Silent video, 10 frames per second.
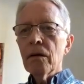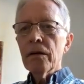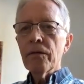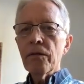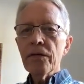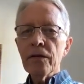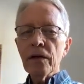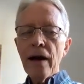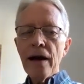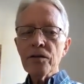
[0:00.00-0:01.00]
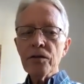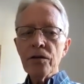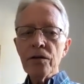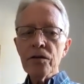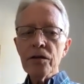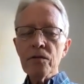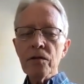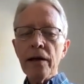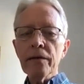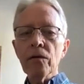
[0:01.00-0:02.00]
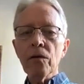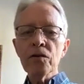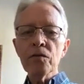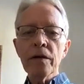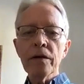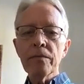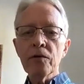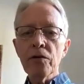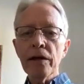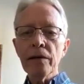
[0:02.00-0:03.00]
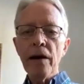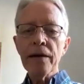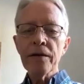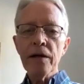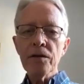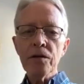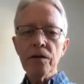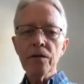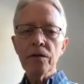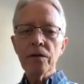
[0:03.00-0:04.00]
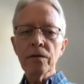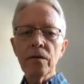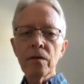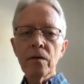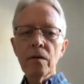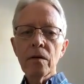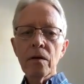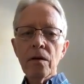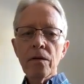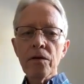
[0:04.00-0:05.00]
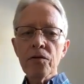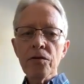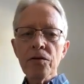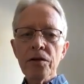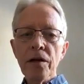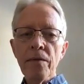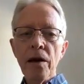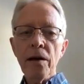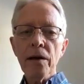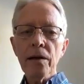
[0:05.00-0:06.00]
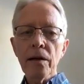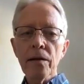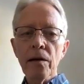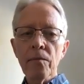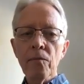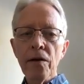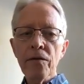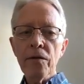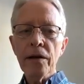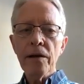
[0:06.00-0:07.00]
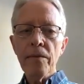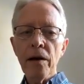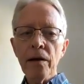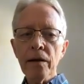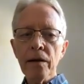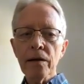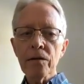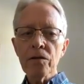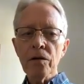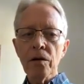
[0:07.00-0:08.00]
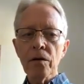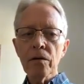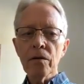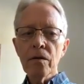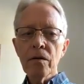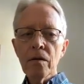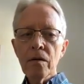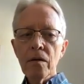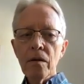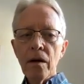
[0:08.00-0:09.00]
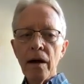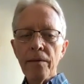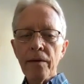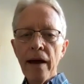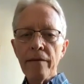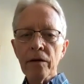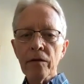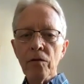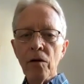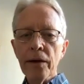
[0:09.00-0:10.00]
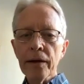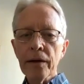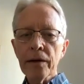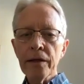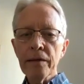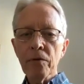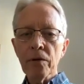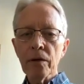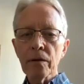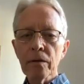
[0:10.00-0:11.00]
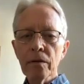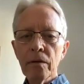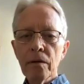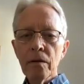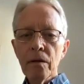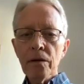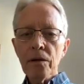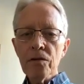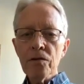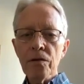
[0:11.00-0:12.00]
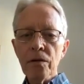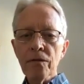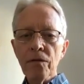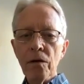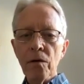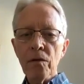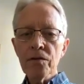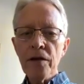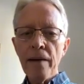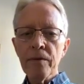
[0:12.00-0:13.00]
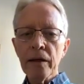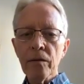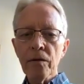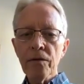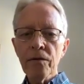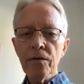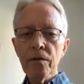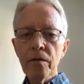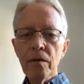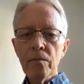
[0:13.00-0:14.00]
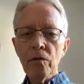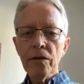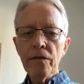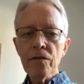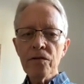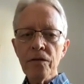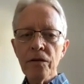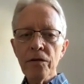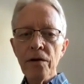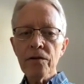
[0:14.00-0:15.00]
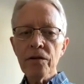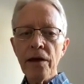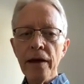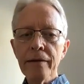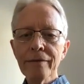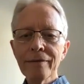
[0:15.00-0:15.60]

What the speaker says: within the last year, it seems like the Lord's been turning my attention to the church in America, our brethren in America. And so I have a growing and deeper concern for what's happening with believers in the USA.